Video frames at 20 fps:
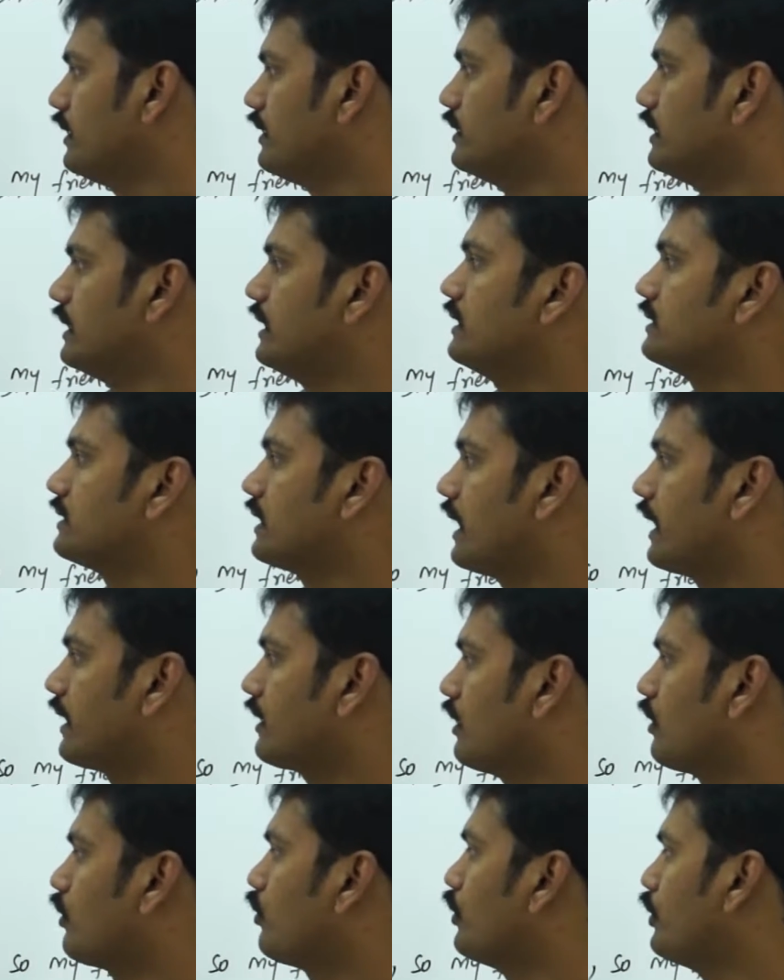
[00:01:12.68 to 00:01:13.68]
It is
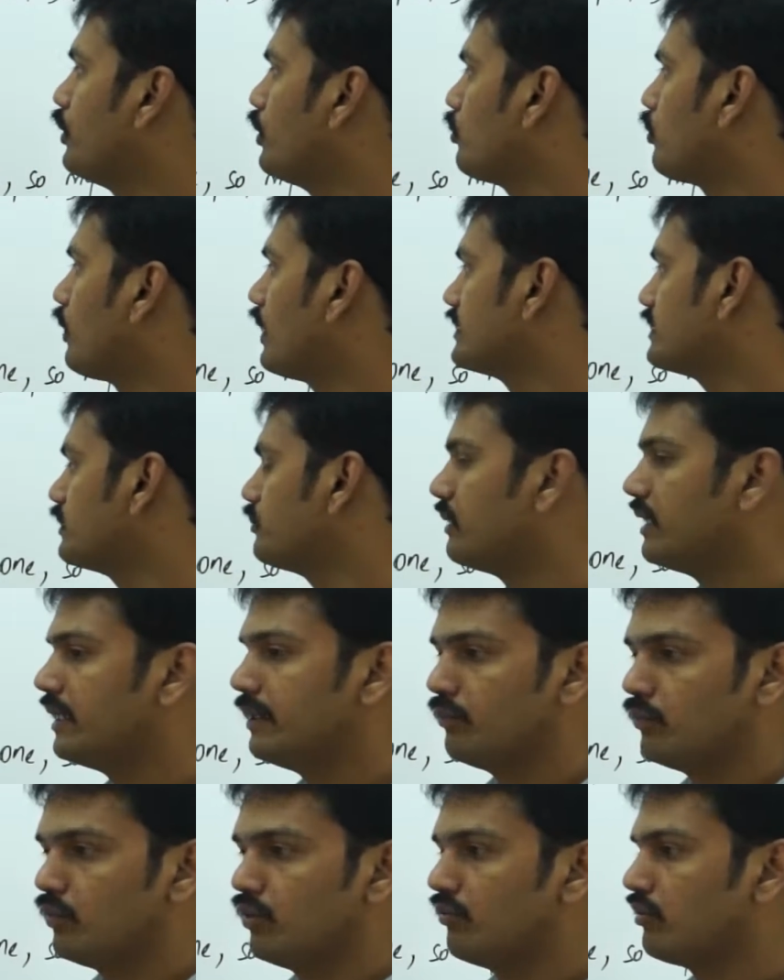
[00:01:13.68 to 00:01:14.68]
like, could you possibly
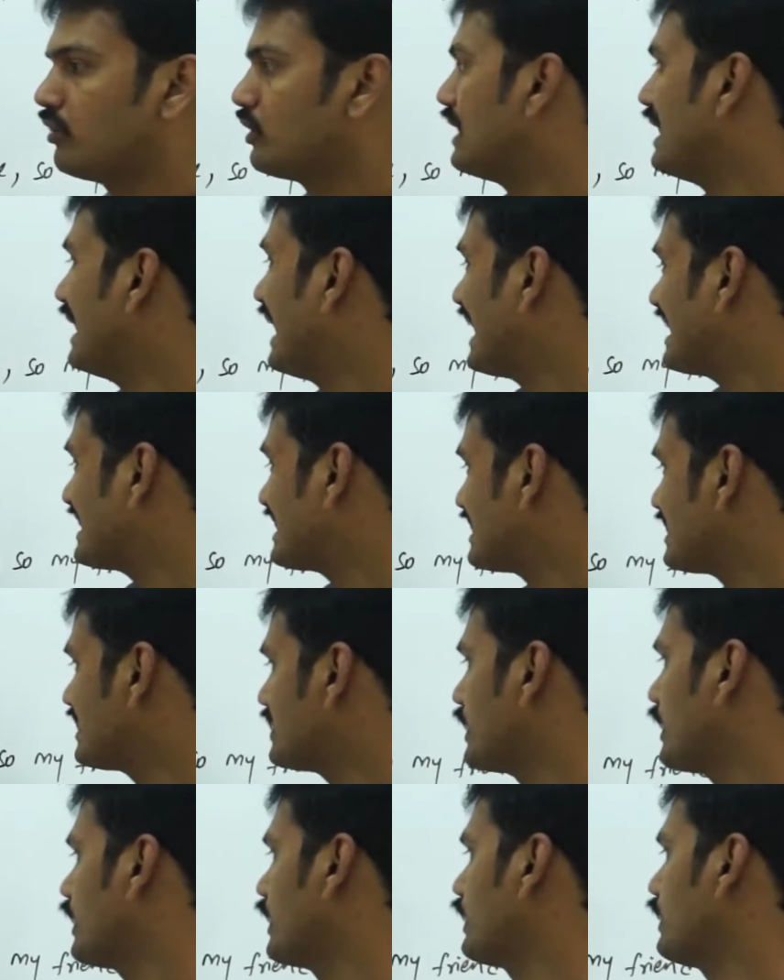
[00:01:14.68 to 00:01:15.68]
move to the next
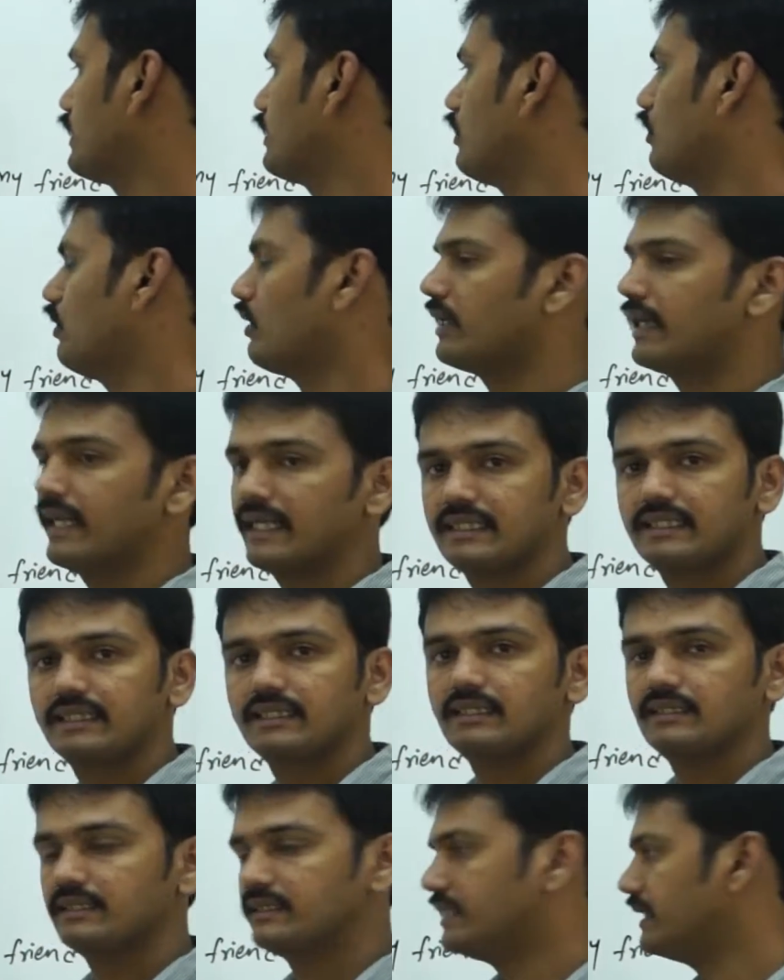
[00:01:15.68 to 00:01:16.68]
chair or
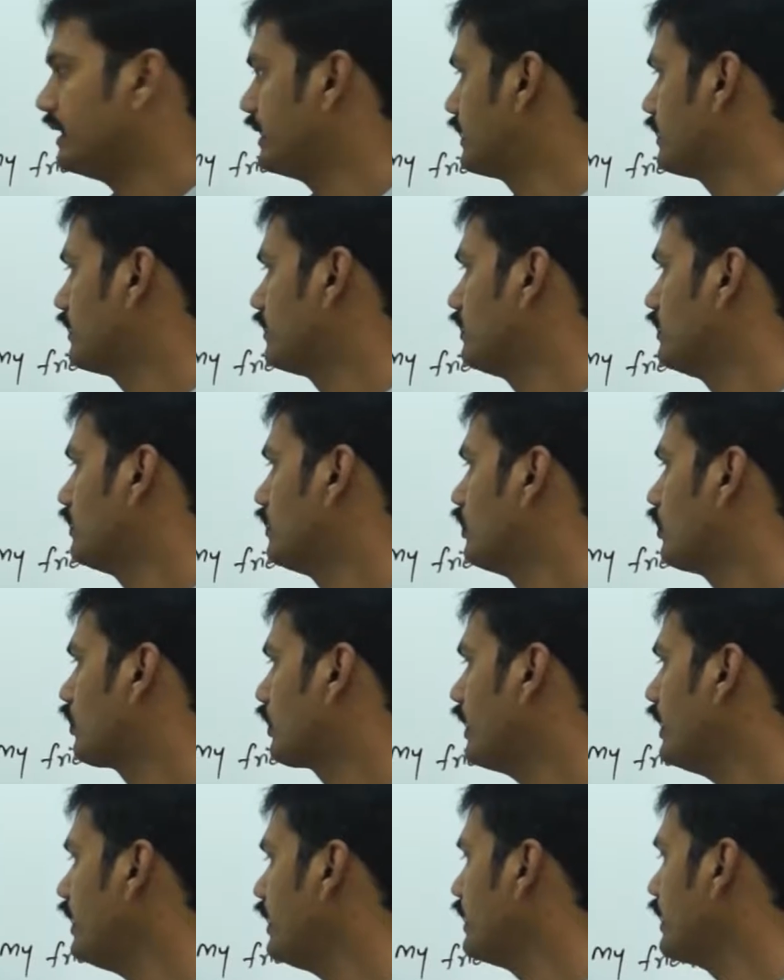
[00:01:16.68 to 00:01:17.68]
next seat, okay?